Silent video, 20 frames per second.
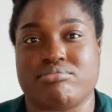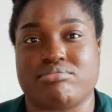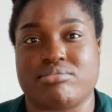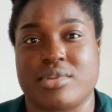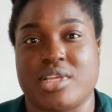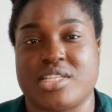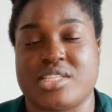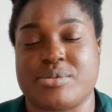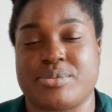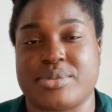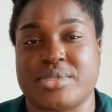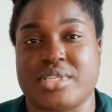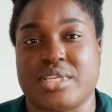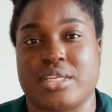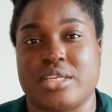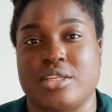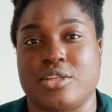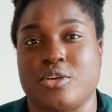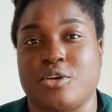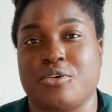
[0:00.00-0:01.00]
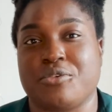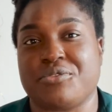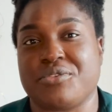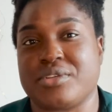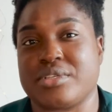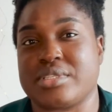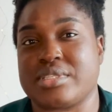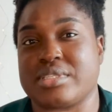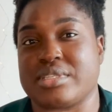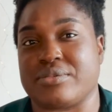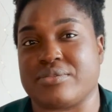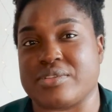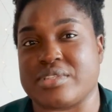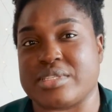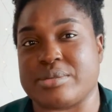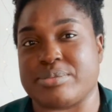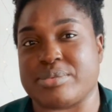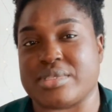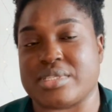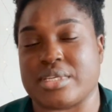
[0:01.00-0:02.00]
30% in the office,
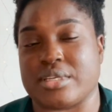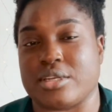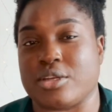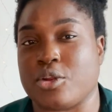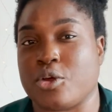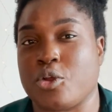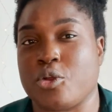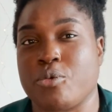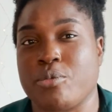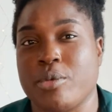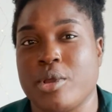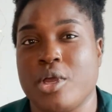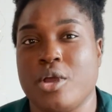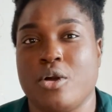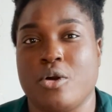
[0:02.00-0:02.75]
70% at home,